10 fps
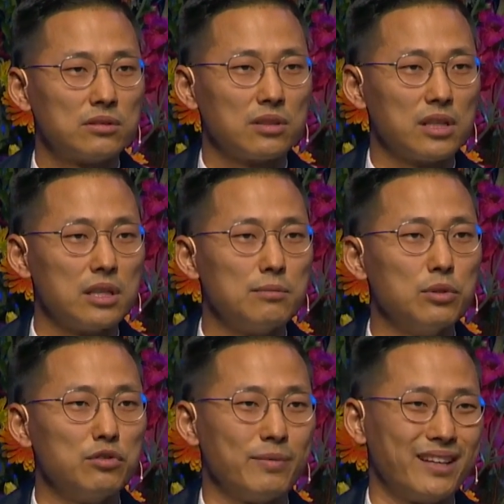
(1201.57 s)
to lead the
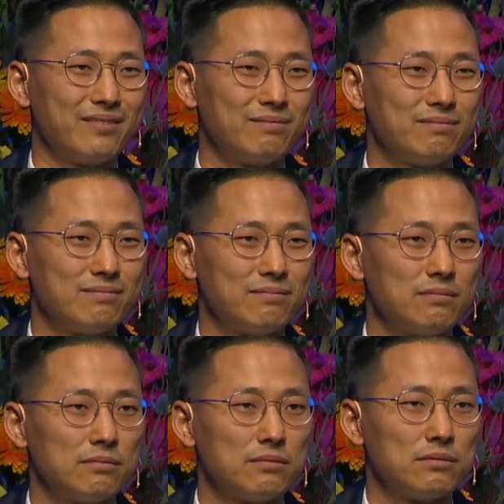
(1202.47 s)
movement.
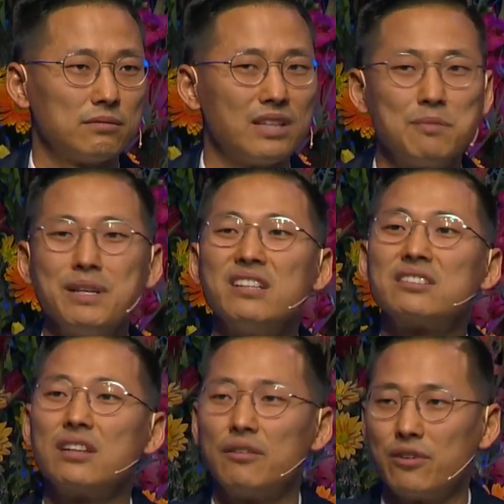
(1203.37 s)
They'd be
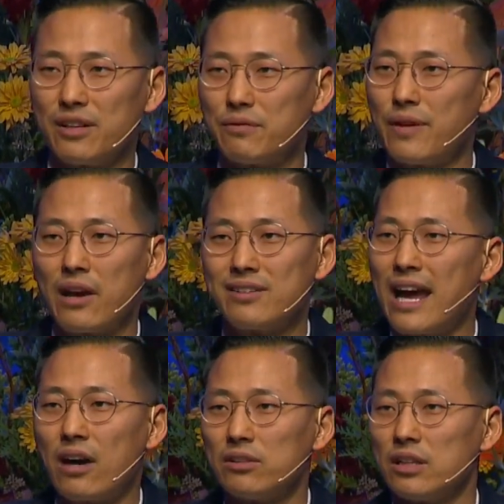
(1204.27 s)
discovered and found
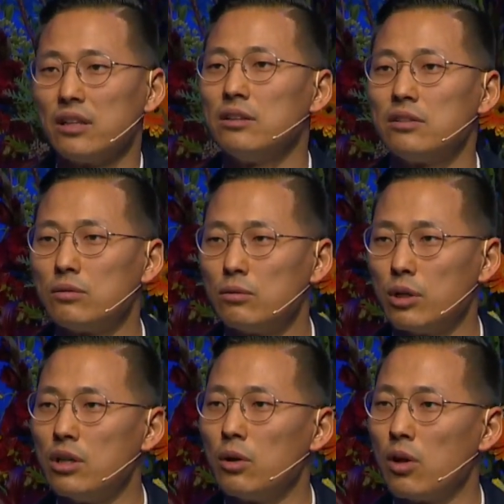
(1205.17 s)
out and
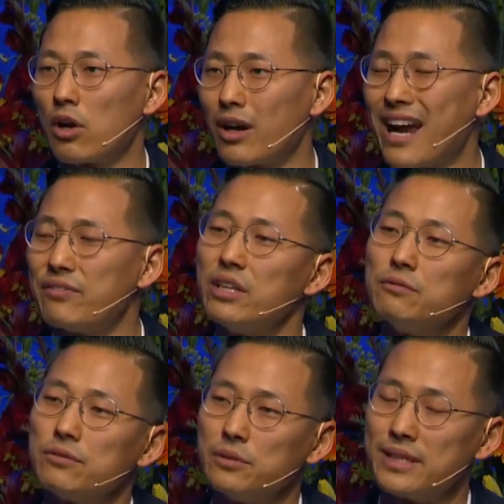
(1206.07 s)
would no longer have
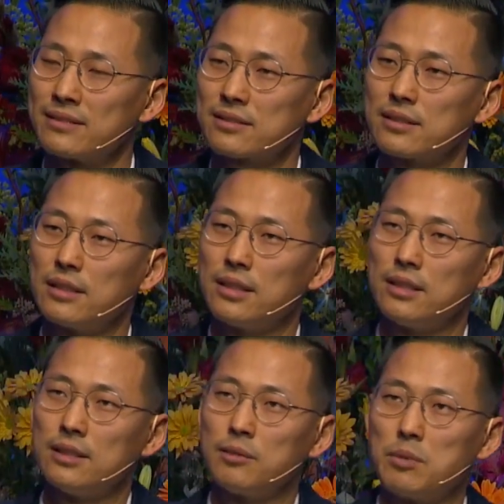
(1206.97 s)
influence,
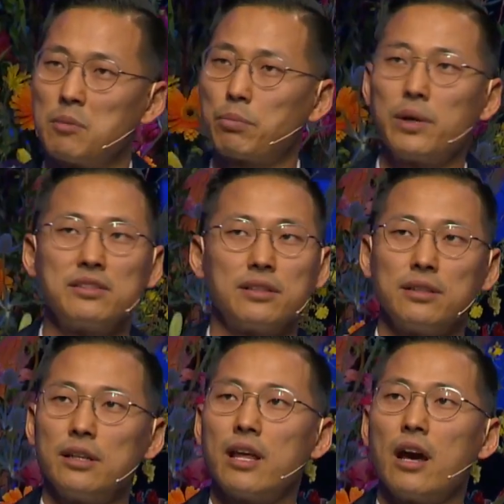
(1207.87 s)
be
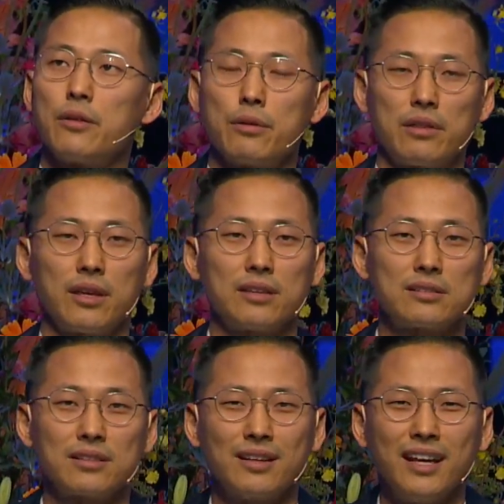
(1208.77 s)
imprisoned and other
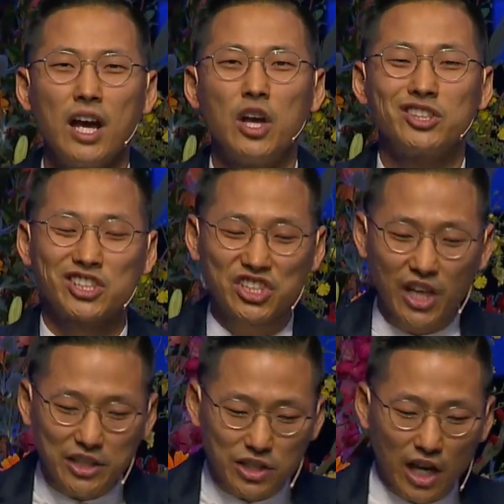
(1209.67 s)
things.
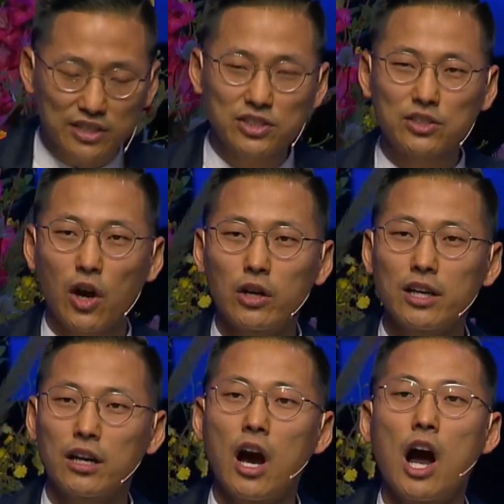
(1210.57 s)
Such a
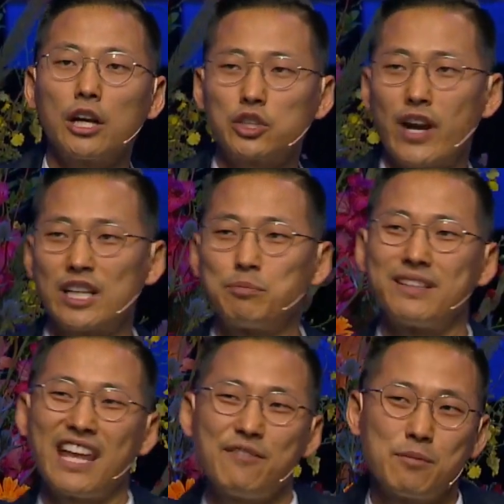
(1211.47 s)
stark contrast,
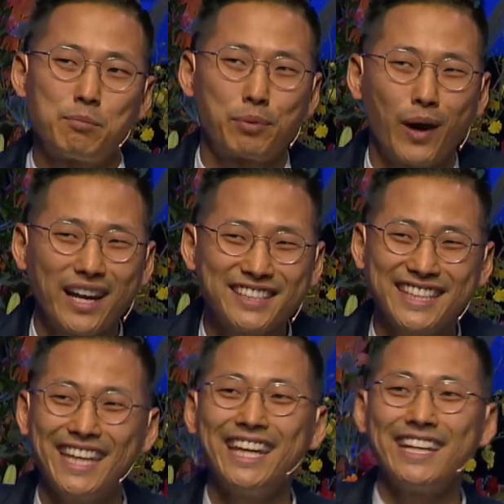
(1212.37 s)
but they've embraced
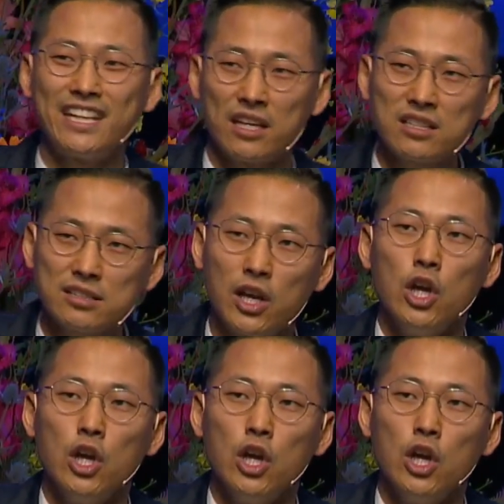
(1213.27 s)
hiddenness,